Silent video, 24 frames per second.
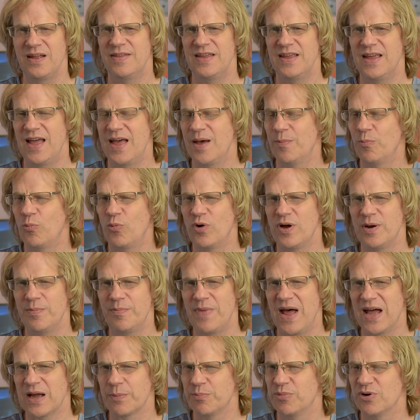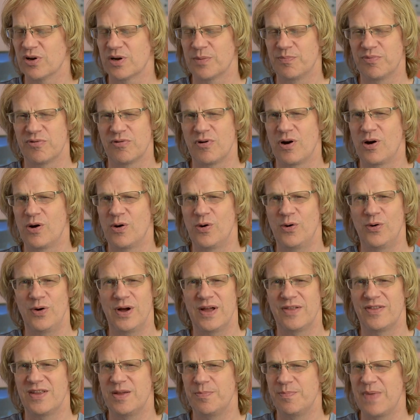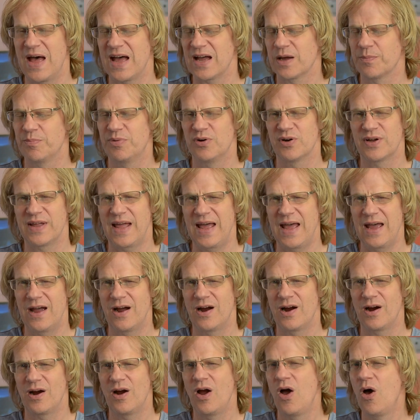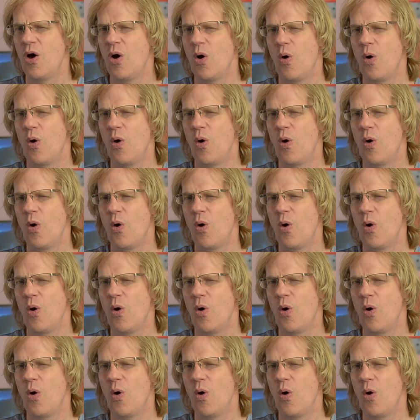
the M1 MacBook Pro, and the MacBook Air?